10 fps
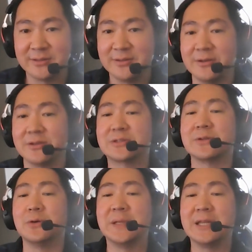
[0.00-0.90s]
There are
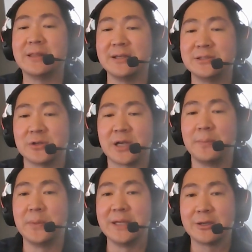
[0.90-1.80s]
so many things your
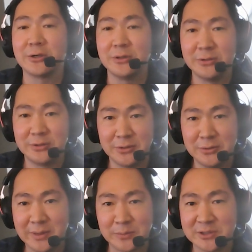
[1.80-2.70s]
company could
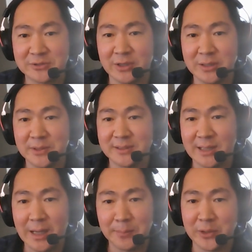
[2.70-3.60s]
do. And what struck me as
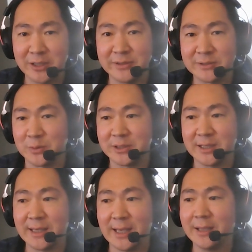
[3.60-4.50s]
an operator is, well, you
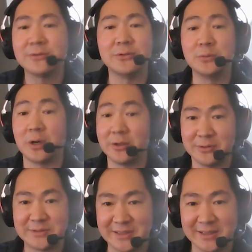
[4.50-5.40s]
can't do all
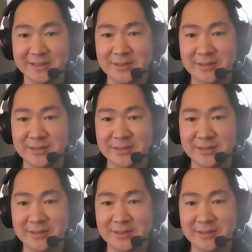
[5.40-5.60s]
those things.